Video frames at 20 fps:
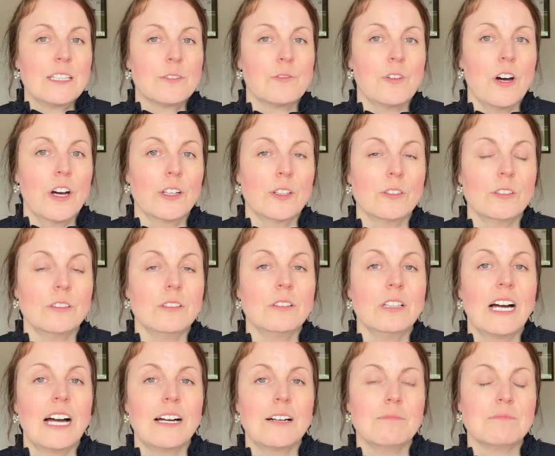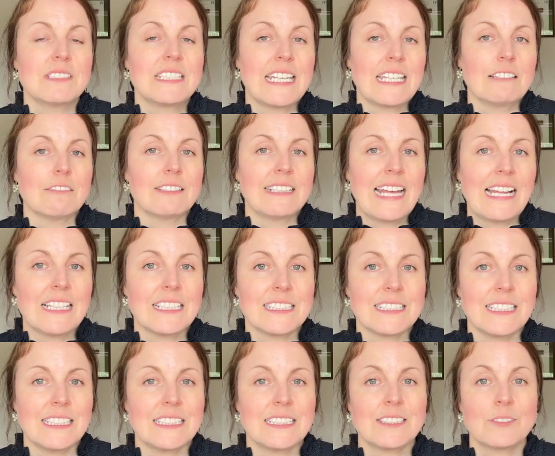final data
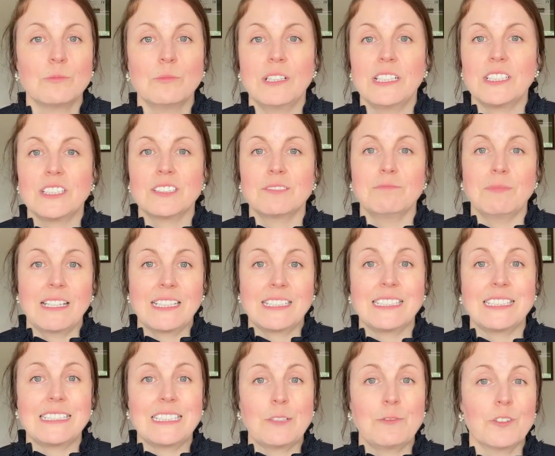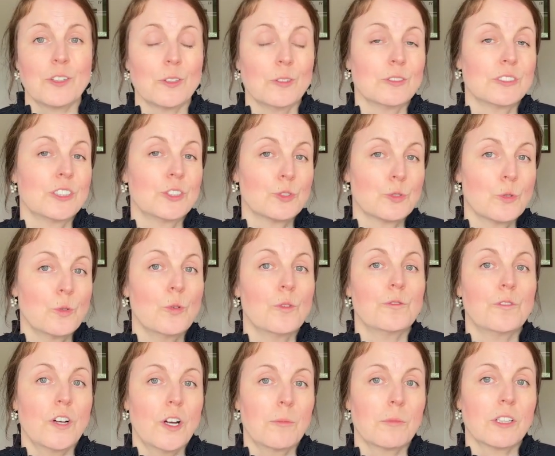analysis, which makes it difficult to draw
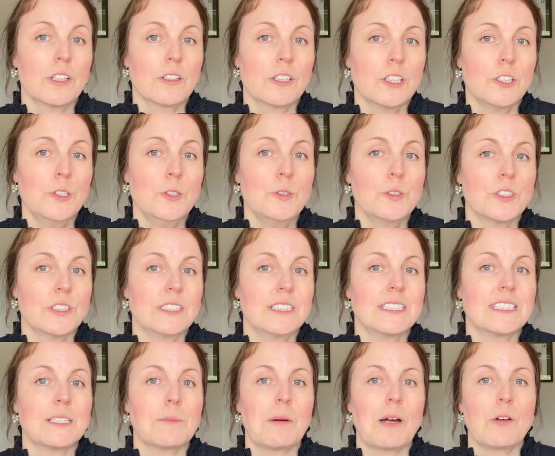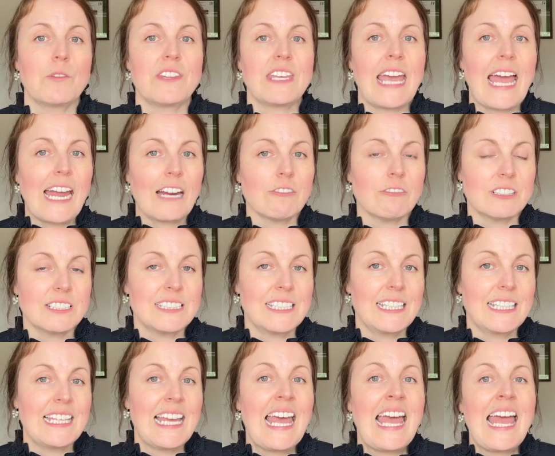firm conclusions about the
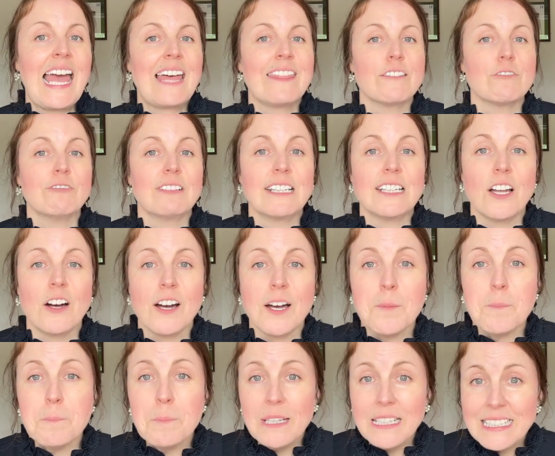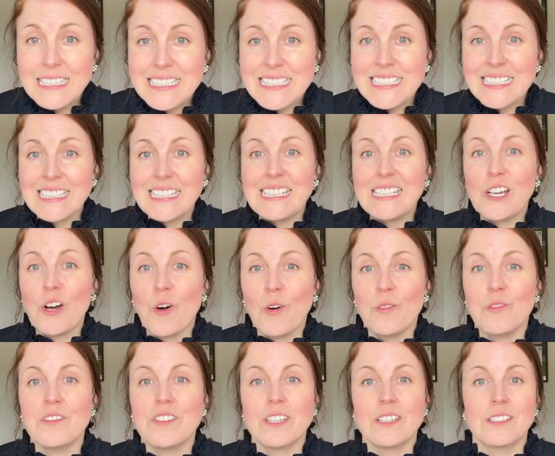accuracy and the reliability of
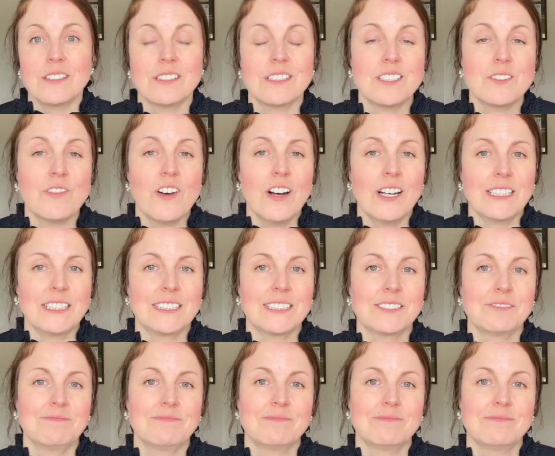the device.